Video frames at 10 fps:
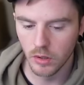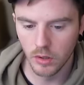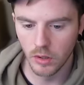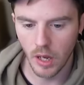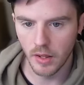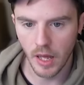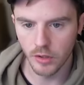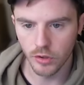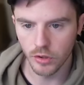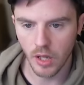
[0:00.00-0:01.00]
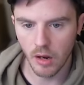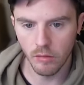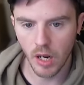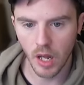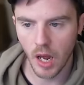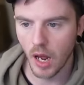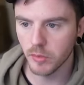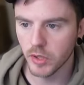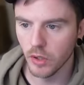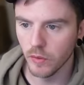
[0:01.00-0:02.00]
And then just like ran like
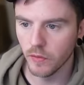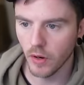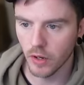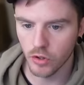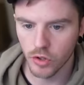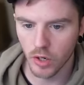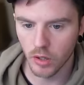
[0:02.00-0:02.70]
absolute fucking shit.